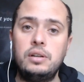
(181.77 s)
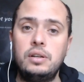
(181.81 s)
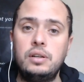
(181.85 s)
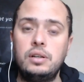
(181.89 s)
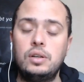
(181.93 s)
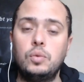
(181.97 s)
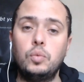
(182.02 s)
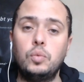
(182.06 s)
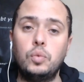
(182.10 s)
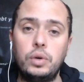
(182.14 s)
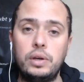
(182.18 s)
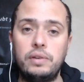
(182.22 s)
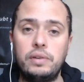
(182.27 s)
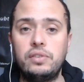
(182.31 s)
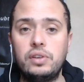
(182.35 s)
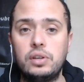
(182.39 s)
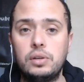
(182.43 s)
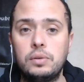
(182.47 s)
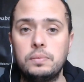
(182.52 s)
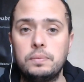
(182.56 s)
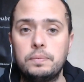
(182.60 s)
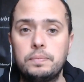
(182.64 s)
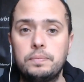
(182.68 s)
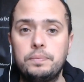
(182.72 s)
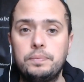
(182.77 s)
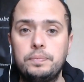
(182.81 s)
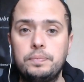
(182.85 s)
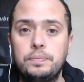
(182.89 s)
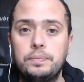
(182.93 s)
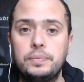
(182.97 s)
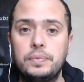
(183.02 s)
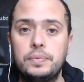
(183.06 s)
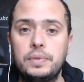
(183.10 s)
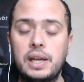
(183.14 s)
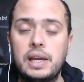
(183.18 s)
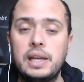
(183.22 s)
with you.
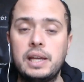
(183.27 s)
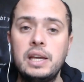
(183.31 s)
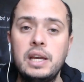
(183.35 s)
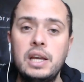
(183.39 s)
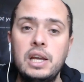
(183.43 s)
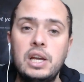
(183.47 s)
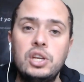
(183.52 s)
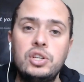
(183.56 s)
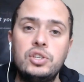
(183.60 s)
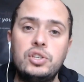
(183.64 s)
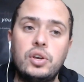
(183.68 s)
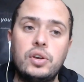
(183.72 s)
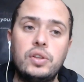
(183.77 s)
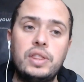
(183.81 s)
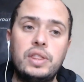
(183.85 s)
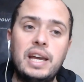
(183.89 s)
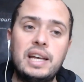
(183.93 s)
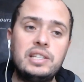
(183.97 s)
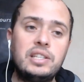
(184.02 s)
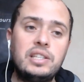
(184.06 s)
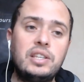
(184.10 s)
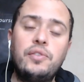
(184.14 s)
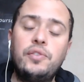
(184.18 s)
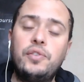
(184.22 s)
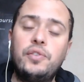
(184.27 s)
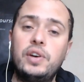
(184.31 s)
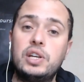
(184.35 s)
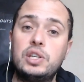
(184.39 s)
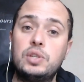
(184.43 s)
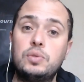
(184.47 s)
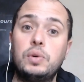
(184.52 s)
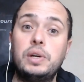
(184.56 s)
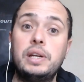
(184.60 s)
Okay, so that's the first one.